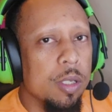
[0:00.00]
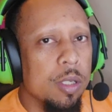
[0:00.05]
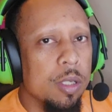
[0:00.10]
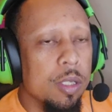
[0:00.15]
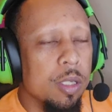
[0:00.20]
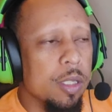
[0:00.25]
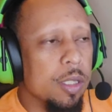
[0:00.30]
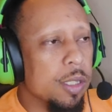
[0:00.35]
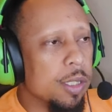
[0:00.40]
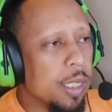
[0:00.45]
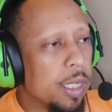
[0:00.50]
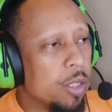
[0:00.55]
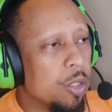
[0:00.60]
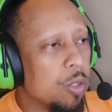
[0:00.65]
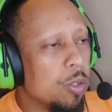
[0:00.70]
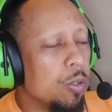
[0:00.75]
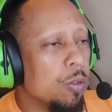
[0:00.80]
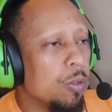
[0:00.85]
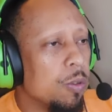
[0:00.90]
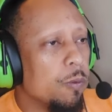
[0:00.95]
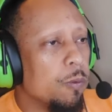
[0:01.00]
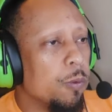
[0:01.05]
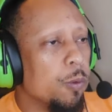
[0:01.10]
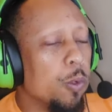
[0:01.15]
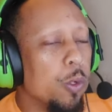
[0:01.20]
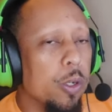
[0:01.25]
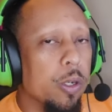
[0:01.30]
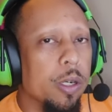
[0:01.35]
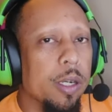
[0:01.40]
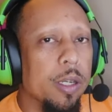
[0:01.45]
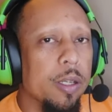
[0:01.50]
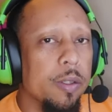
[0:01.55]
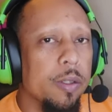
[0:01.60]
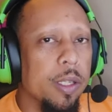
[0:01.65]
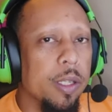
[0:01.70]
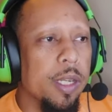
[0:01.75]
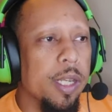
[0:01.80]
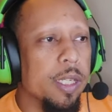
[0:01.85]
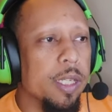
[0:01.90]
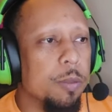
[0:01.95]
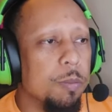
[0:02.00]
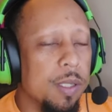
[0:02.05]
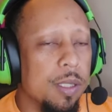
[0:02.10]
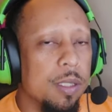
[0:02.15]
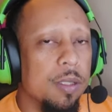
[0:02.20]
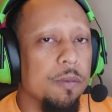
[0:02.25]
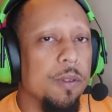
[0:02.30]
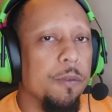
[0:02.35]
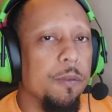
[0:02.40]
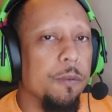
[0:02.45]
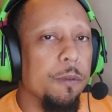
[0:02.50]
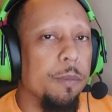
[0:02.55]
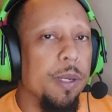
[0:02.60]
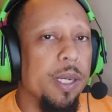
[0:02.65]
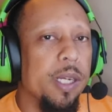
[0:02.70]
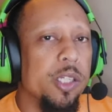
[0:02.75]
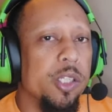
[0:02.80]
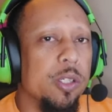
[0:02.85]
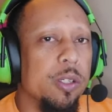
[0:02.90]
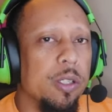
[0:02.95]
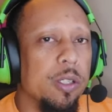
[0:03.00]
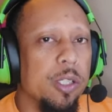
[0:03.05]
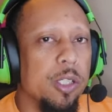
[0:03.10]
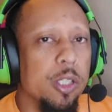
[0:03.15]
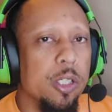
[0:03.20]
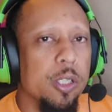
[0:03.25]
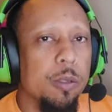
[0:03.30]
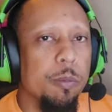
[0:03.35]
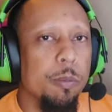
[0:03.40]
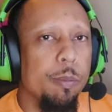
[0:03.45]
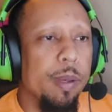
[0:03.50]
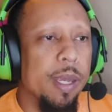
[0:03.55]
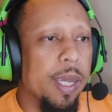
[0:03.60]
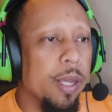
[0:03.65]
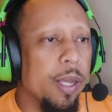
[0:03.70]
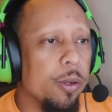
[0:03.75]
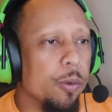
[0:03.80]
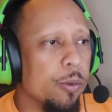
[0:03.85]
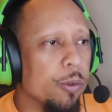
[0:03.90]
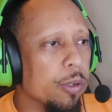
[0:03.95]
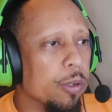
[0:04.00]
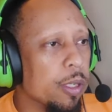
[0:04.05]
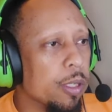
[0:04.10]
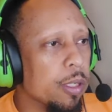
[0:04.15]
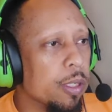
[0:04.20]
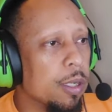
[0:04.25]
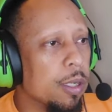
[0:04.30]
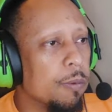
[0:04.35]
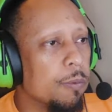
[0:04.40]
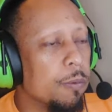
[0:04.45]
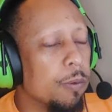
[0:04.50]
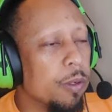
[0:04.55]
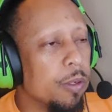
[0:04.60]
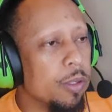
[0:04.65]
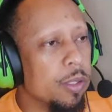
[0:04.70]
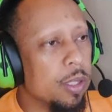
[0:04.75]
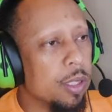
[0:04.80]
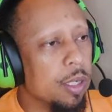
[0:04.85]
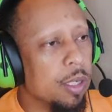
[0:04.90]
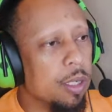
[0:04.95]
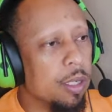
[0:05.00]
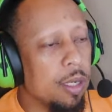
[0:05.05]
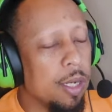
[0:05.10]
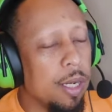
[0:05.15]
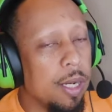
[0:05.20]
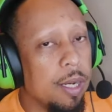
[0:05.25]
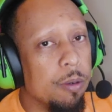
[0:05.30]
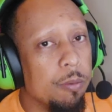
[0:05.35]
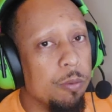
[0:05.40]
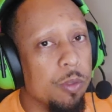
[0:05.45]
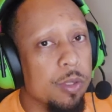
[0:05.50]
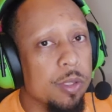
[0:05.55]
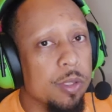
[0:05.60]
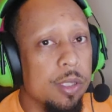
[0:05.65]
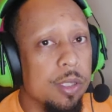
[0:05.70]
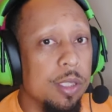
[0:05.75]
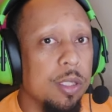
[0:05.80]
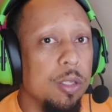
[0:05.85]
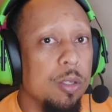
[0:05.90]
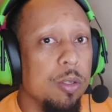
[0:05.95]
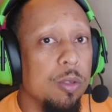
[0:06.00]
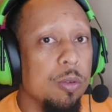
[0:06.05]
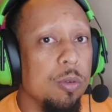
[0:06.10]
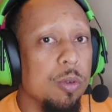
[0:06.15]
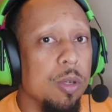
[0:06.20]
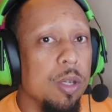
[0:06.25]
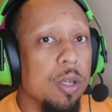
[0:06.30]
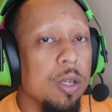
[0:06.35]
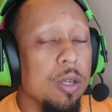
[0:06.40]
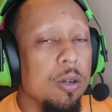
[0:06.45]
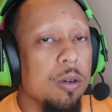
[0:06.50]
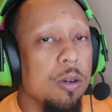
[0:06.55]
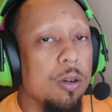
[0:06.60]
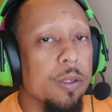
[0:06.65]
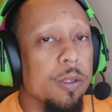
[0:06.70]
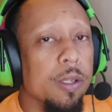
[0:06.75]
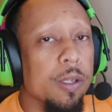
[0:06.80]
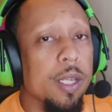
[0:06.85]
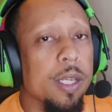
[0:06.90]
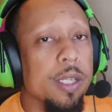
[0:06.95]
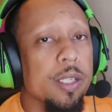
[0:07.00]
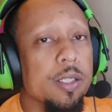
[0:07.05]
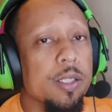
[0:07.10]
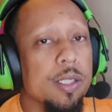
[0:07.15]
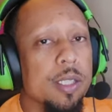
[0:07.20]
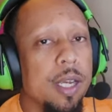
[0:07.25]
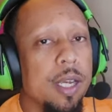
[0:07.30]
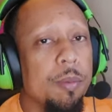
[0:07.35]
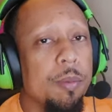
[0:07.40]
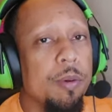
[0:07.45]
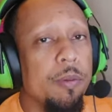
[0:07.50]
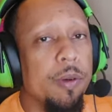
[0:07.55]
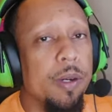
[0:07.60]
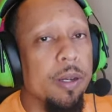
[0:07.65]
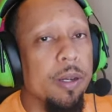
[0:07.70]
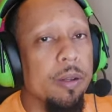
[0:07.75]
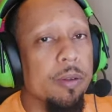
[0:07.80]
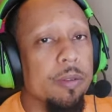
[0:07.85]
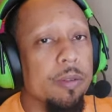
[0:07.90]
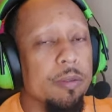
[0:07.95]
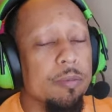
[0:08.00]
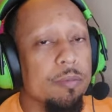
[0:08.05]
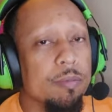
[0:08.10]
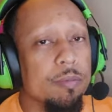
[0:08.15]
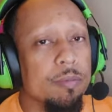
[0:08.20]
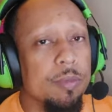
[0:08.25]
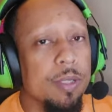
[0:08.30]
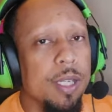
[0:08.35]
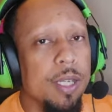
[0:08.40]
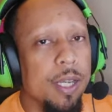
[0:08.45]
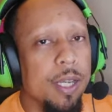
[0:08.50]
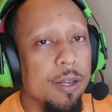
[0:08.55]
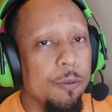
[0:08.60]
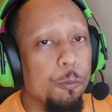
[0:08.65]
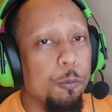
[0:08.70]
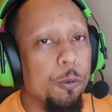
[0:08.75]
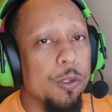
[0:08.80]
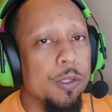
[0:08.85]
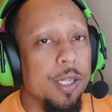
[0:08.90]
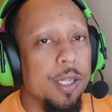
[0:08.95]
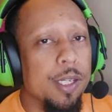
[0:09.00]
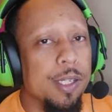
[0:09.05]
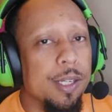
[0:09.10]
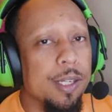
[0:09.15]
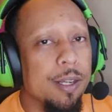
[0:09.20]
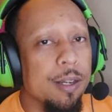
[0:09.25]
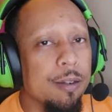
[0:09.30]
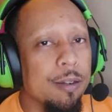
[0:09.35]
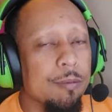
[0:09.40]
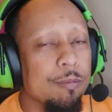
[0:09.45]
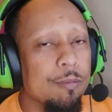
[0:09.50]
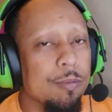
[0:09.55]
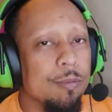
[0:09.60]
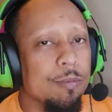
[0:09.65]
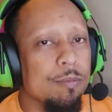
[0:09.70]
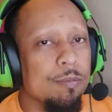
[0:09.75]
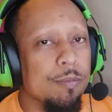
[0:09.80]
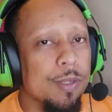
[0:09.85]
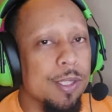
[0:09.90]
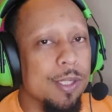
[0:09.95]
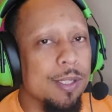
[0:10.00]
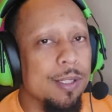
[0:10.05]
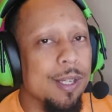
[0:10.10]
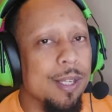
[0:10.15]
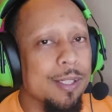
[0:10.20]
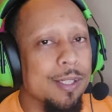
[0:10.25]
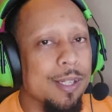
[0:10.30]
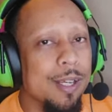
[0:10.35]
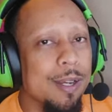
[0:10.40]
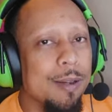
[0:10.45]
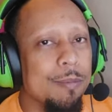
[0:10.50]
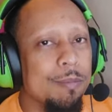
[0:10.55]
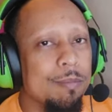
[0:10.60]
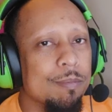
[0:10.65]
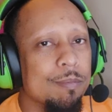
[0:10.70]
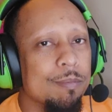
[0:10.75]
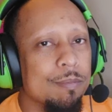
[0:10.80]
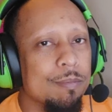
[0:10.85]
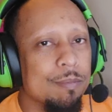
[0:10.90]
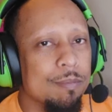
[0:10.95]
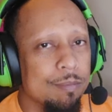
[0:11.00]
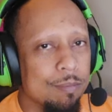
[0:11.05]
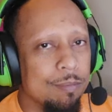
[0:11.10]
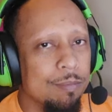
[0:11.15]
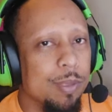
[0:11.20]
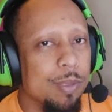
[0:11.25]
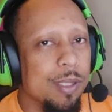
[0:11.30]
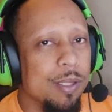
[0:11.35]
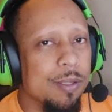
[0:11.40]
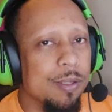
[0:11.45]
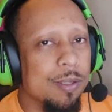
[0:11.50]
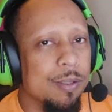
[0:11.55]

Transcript: Stay tuned for the next piece of information, good, bad, or indifferent, and I will see you on the next time around. Everyone take care. See you next time. Peace.